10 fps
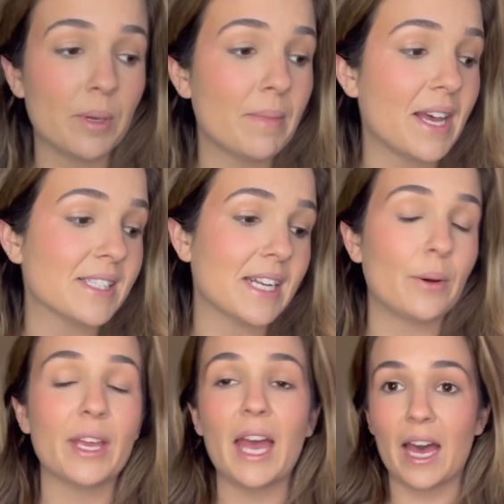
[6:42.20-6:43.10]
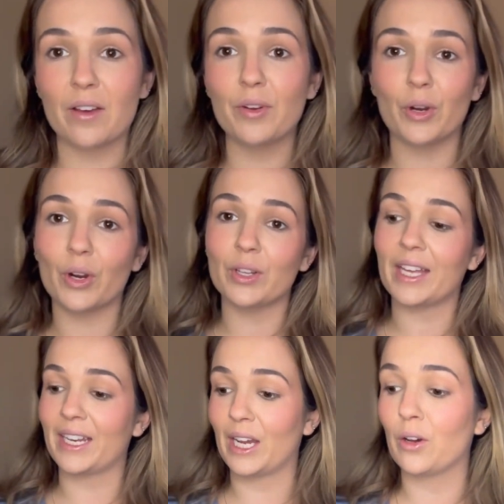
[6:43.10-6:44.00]
mask. Now I have heard
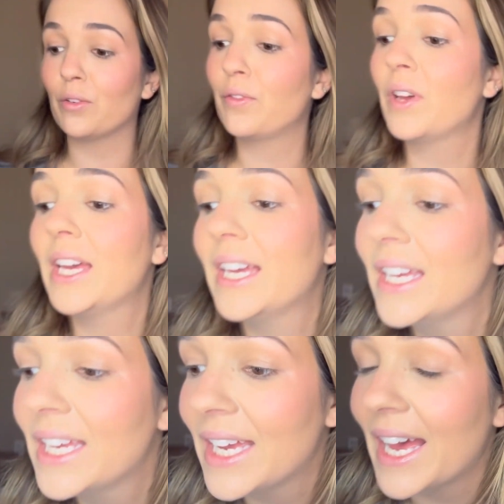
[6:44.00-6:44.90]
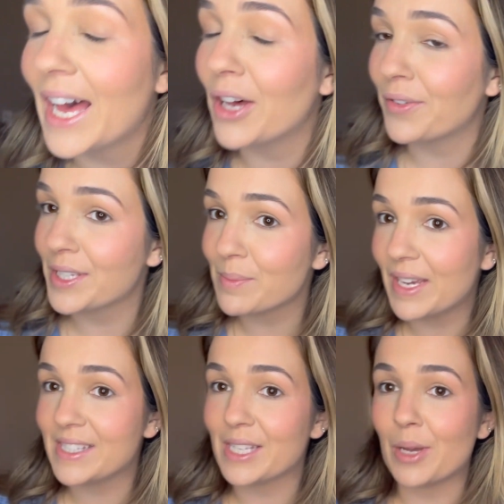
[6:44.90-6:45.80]
that e.l.f. has
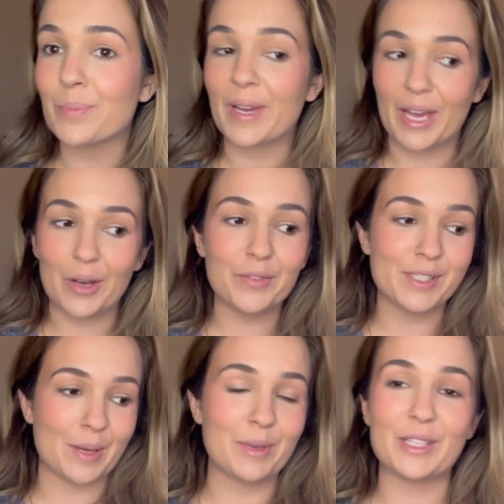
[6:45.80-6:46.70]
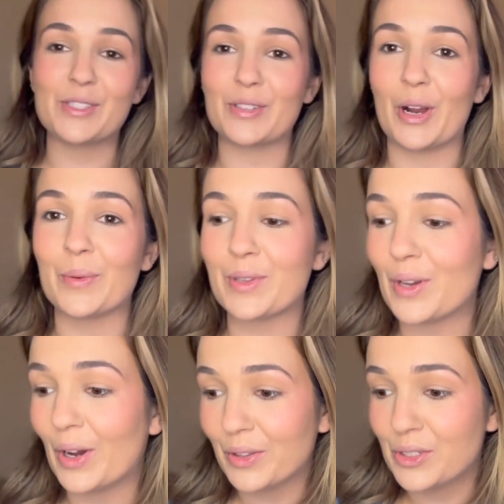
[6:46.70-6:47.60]
made some, but e.l.f. is coming in strong with
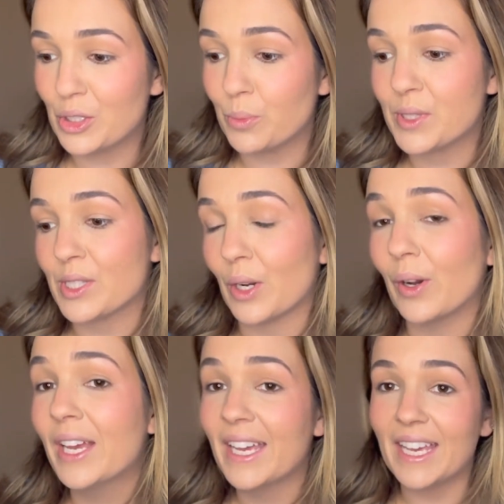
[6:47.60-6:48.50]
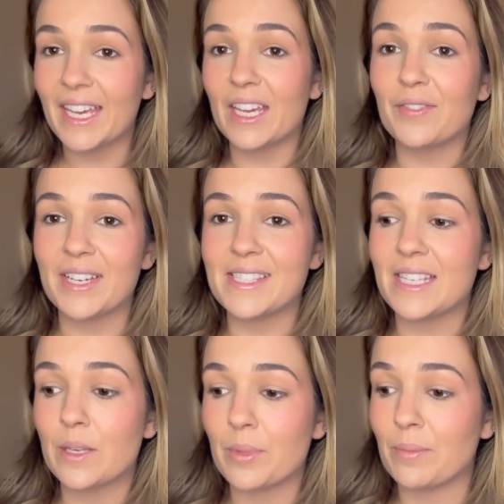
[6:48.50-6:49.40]
all the dupes. So if I see
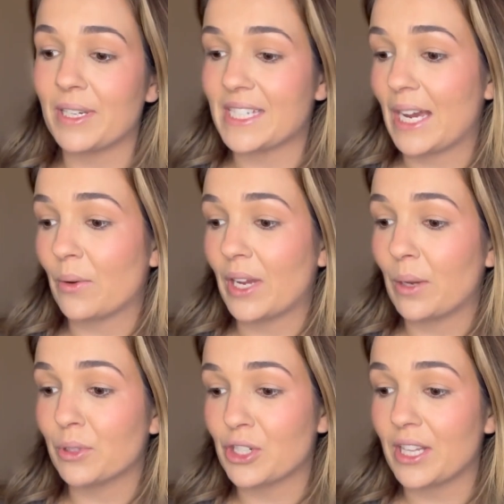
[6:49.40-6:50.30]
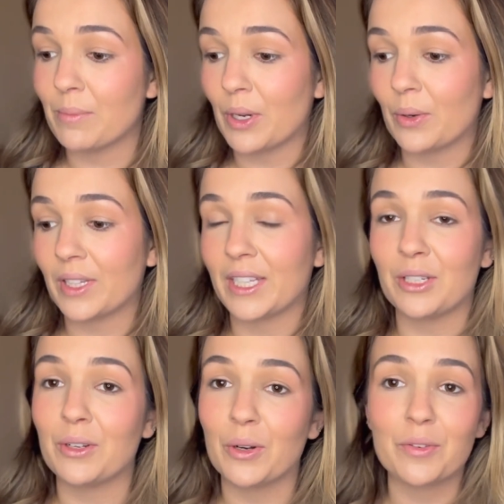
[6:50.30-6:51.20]
them in my town, I will try them out and let you
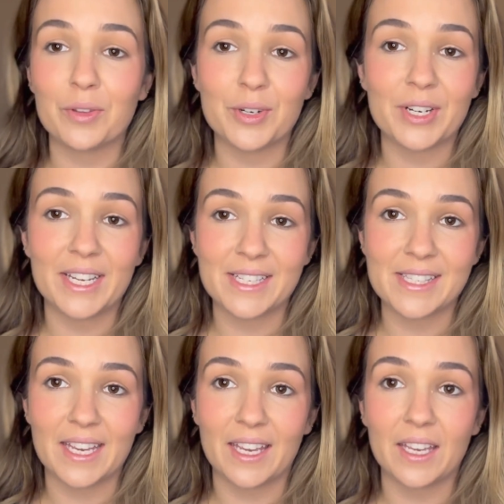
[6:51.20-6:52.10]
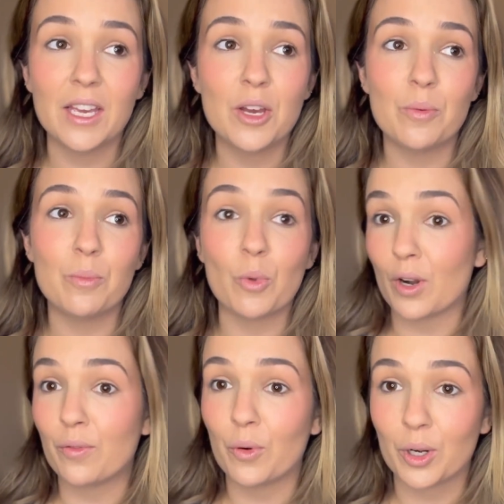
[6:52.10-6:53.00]
know if there is a more
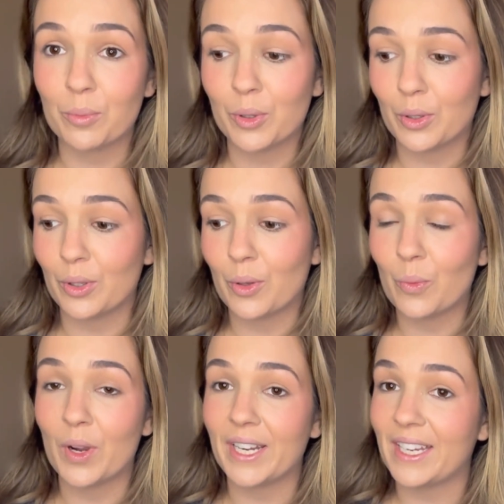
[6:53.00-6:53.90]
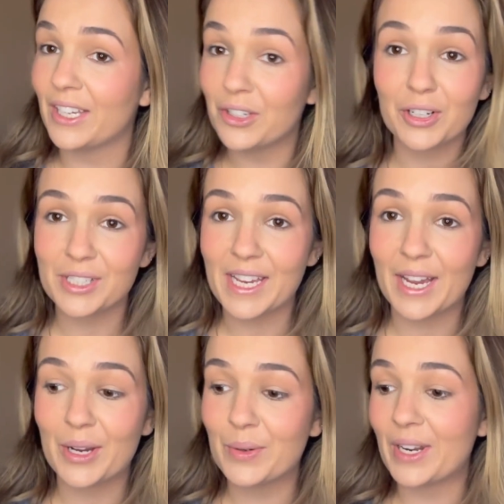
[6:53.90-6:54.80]
affordable one in your
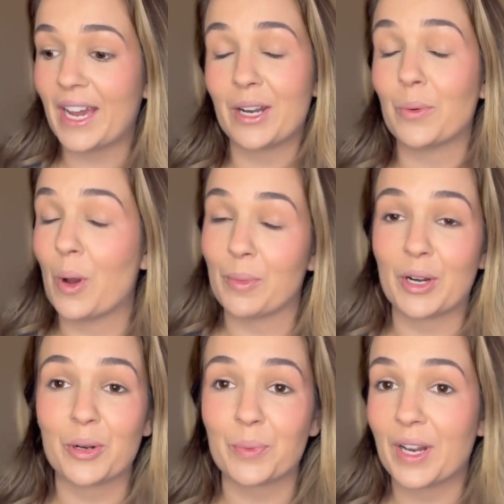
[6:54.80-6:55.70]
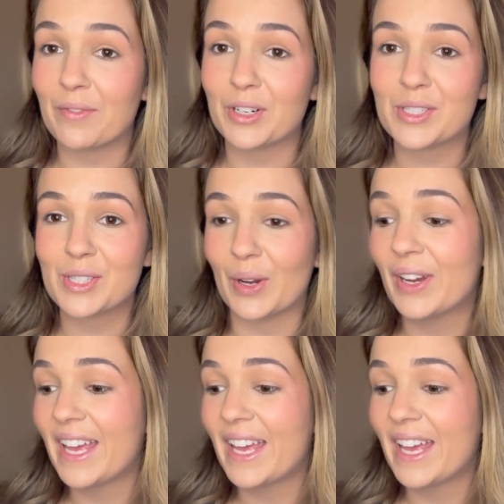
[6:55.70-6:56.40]
town at a Walmart or whatever. So